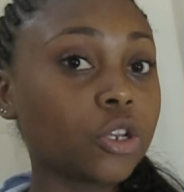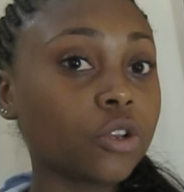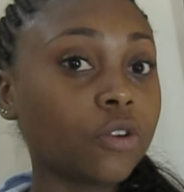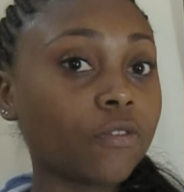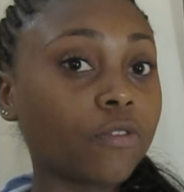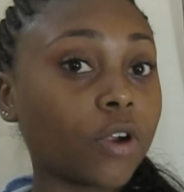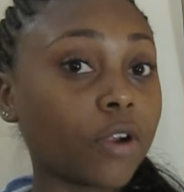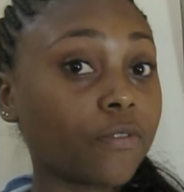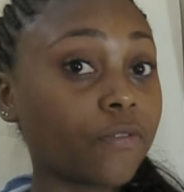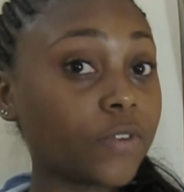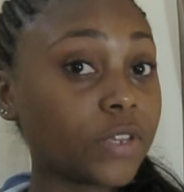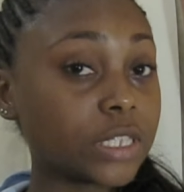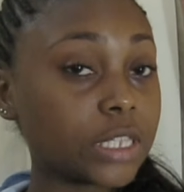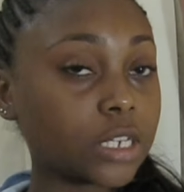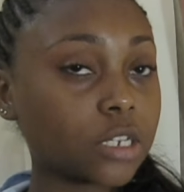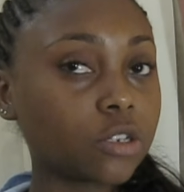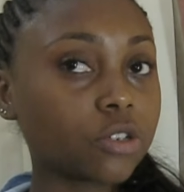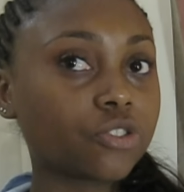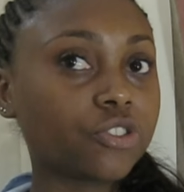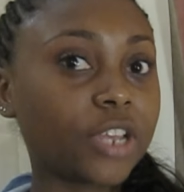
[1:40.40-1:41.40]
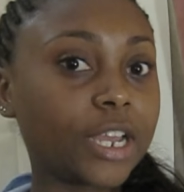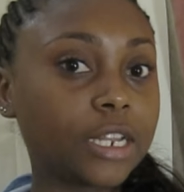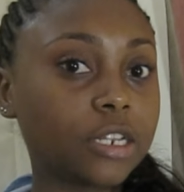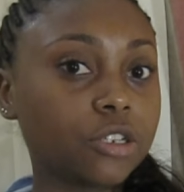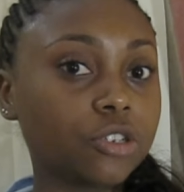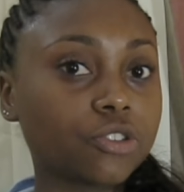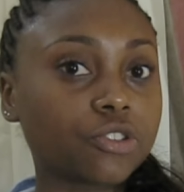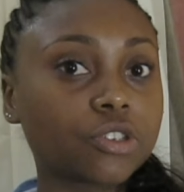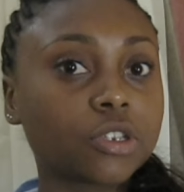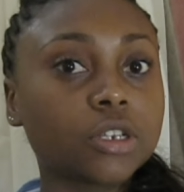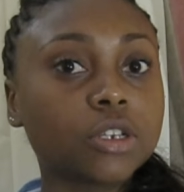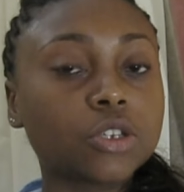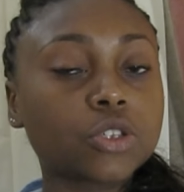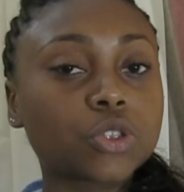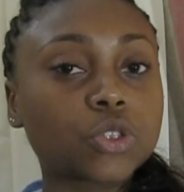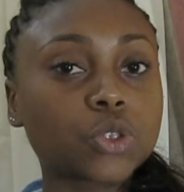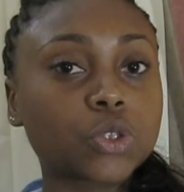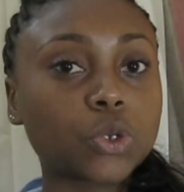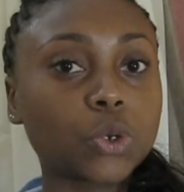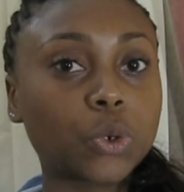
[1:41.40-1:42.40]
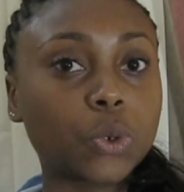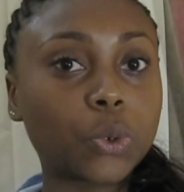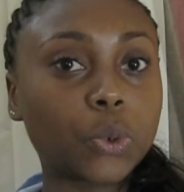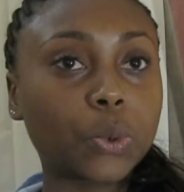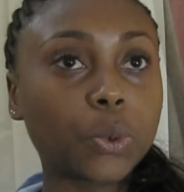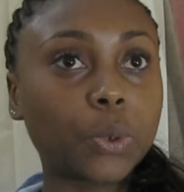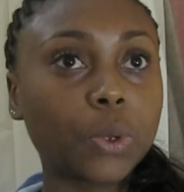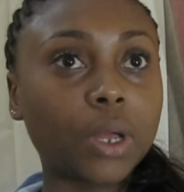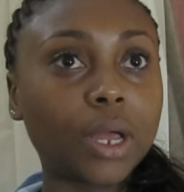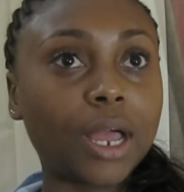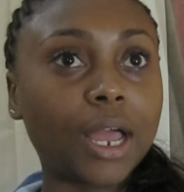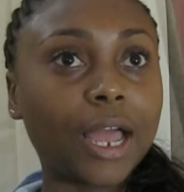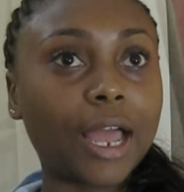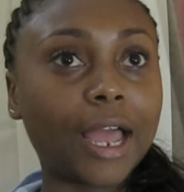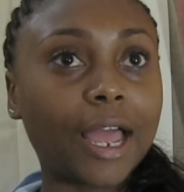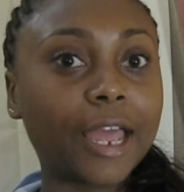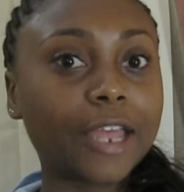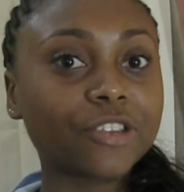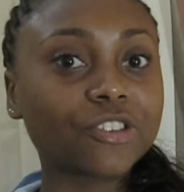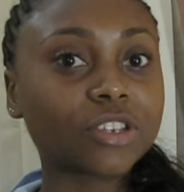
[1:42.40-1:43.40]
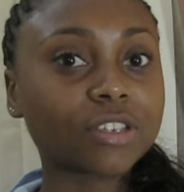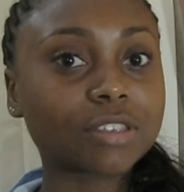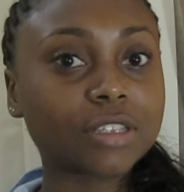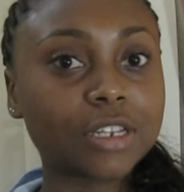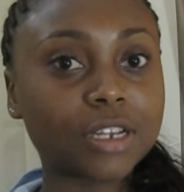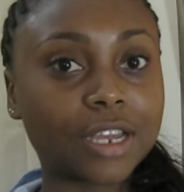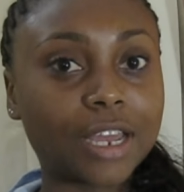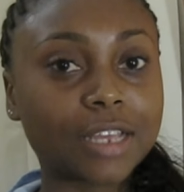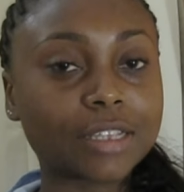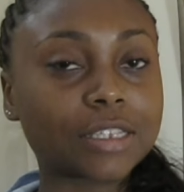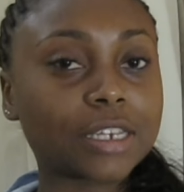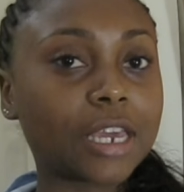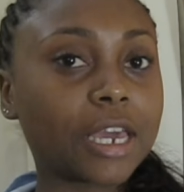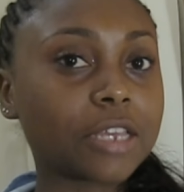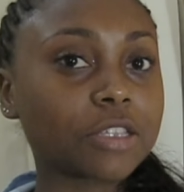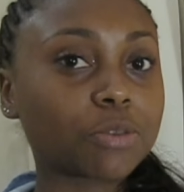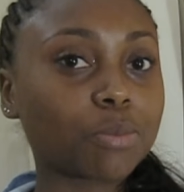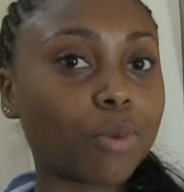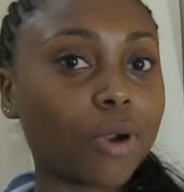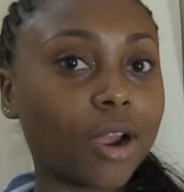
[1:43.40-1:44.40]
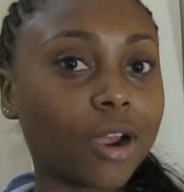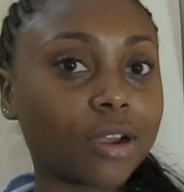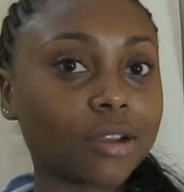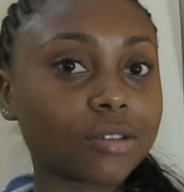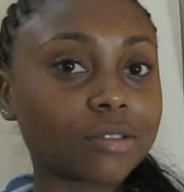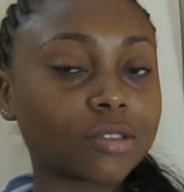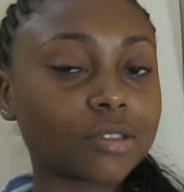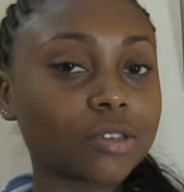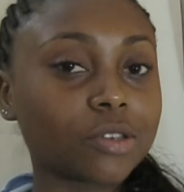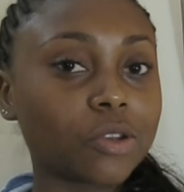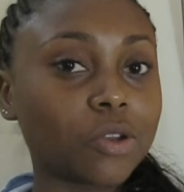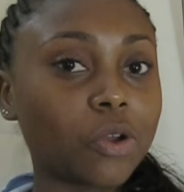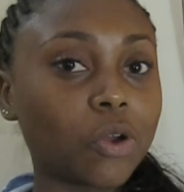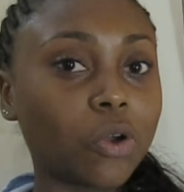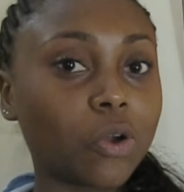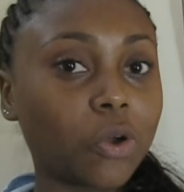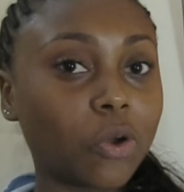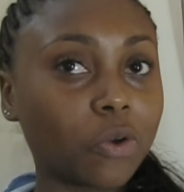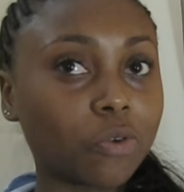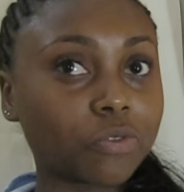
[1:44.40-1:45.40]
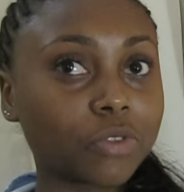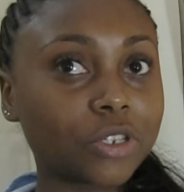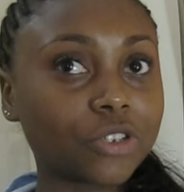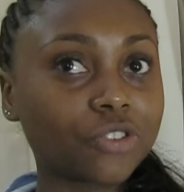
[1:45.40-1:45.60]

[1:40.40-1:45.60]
for a physical challenge, so I just look at it as part of the